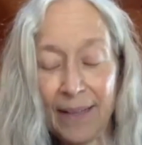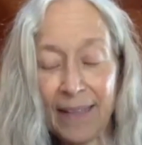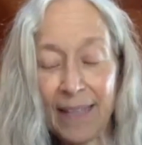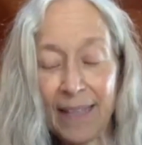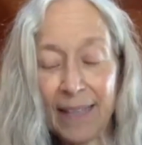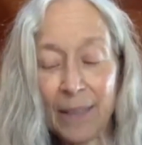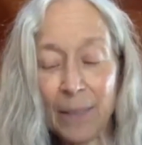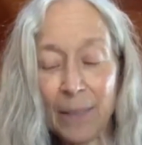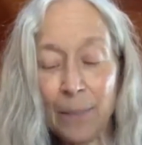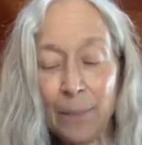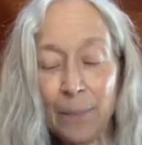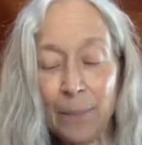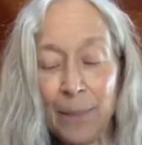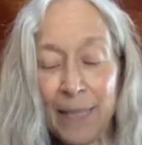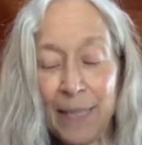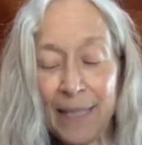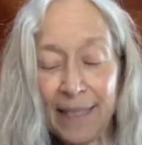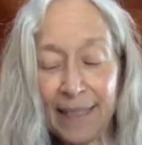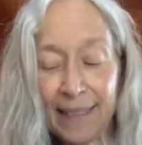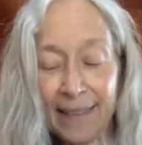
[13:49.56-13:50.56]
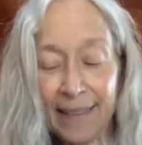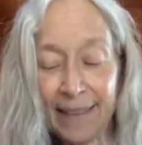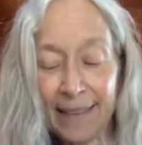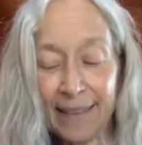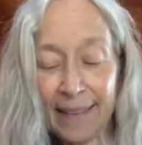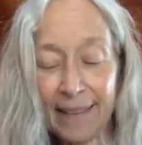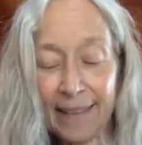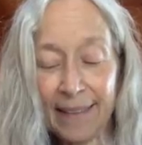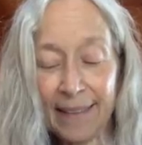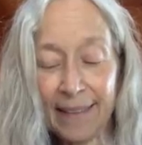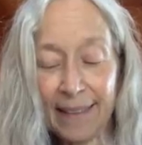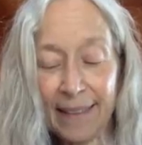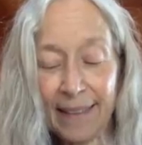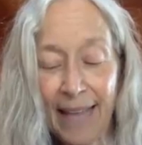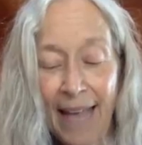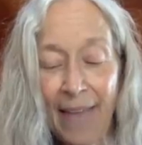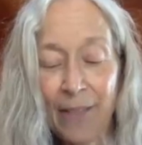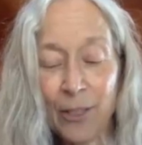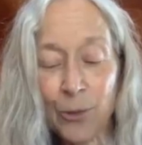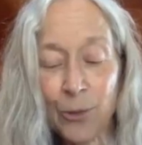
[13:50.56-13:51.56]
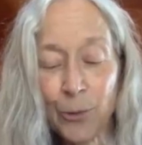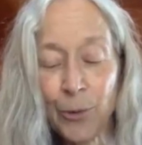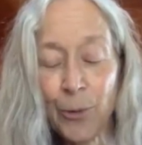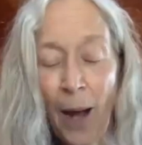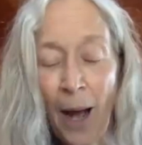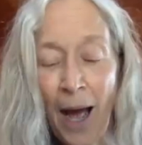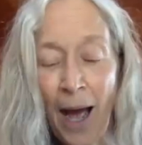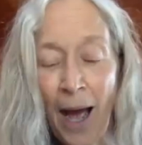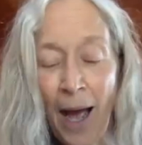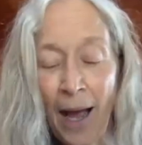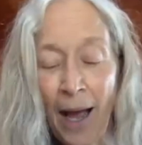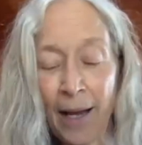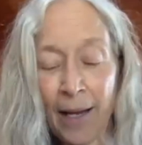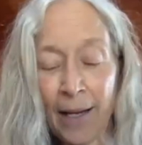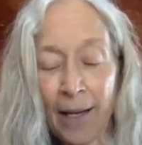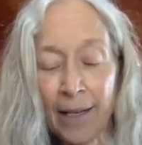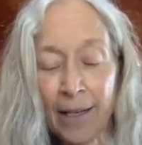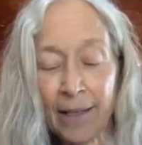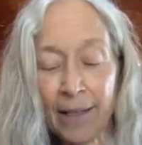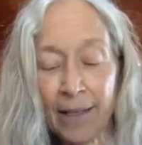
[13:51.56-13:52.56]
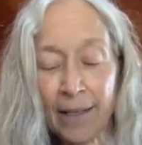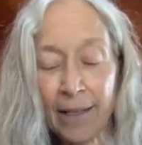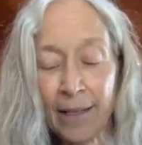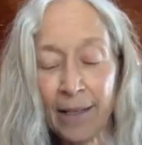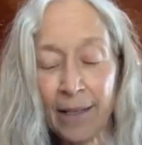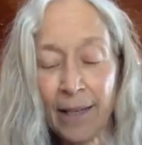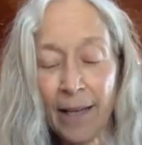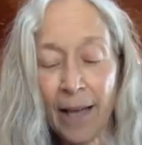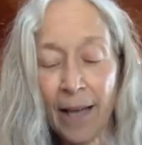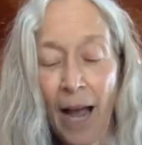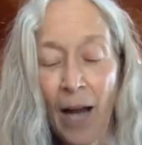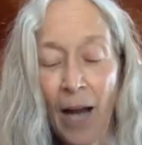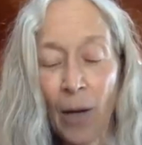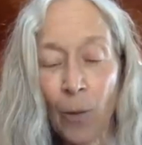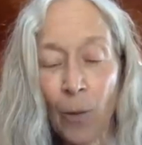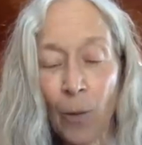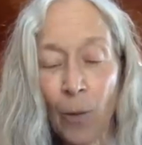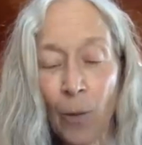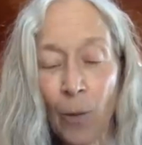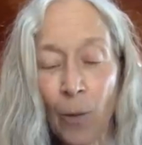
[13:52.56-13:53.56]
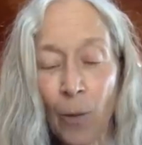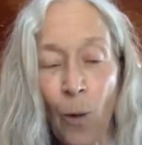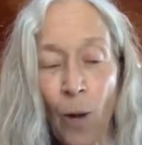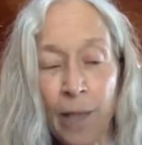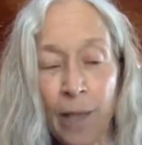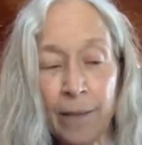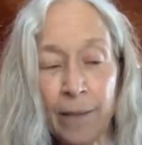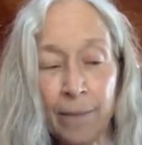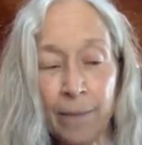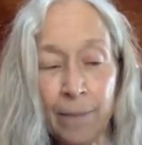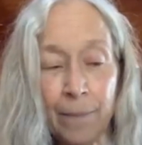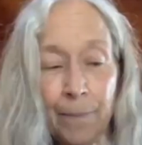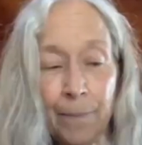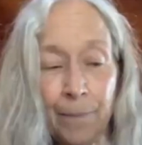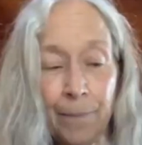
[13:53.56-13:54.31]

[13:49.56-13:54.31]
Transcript: that the beacon and the true eye are one.